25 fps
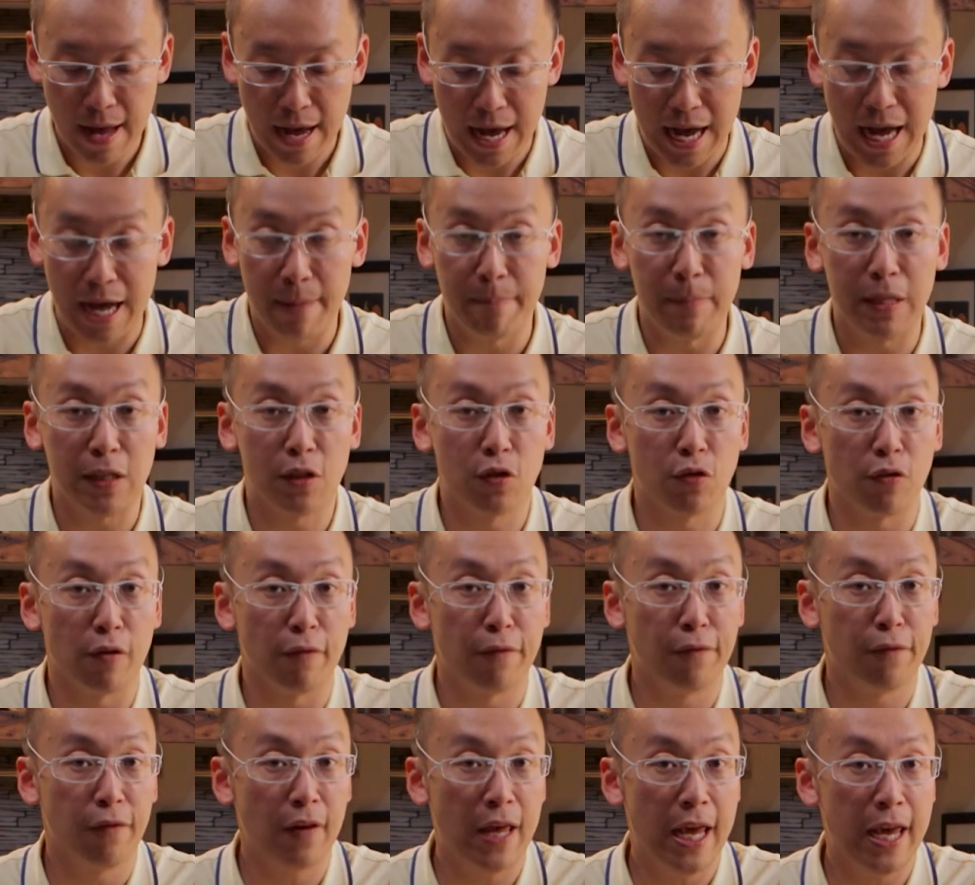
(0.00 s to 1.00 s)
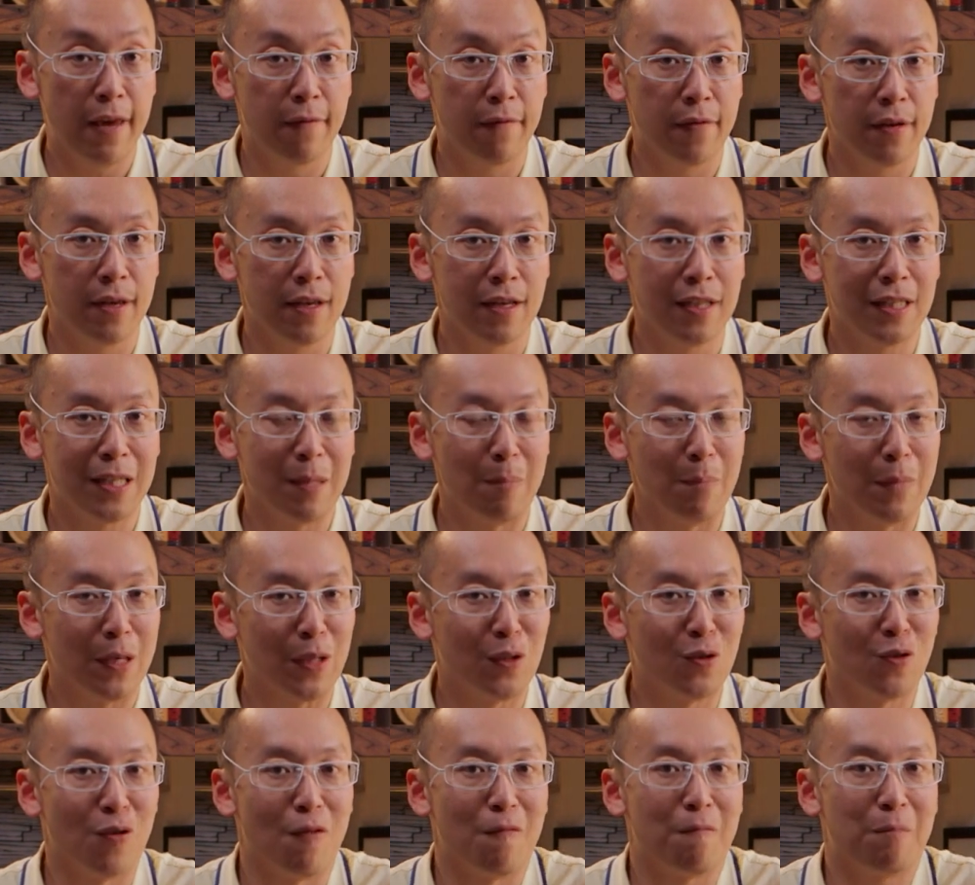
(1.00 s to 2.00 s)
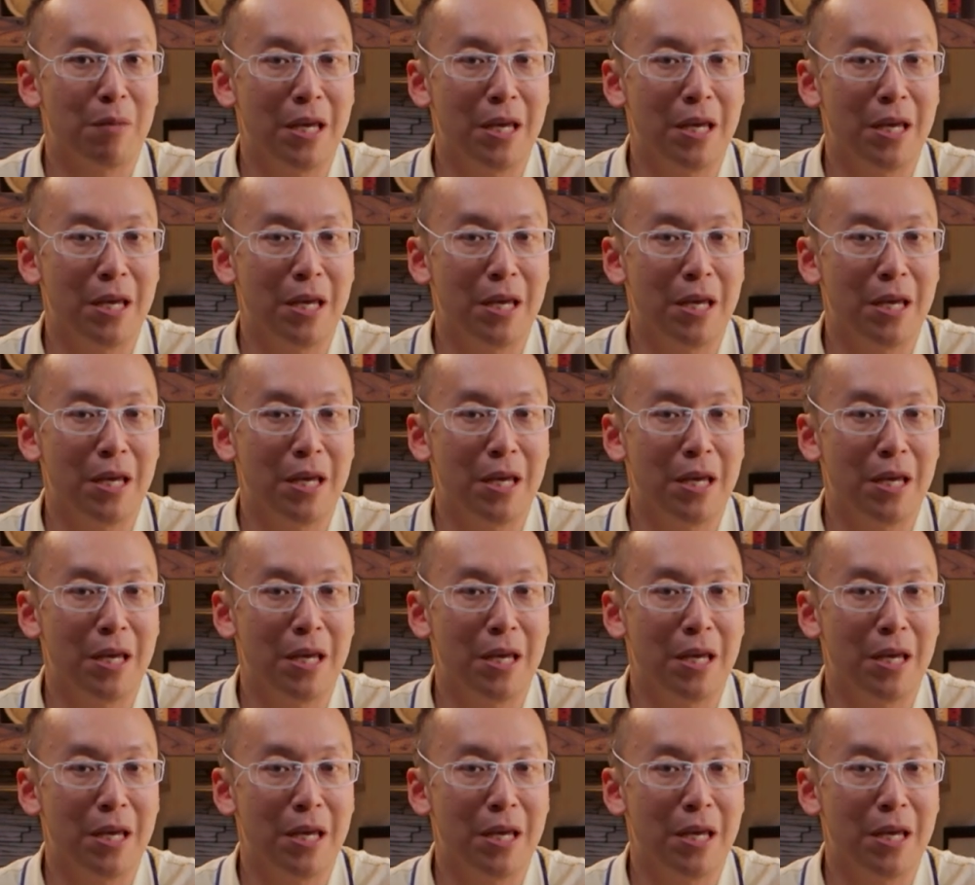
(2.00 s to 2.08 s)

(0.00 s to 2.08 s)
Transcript: a mixture of flavors, a mixture of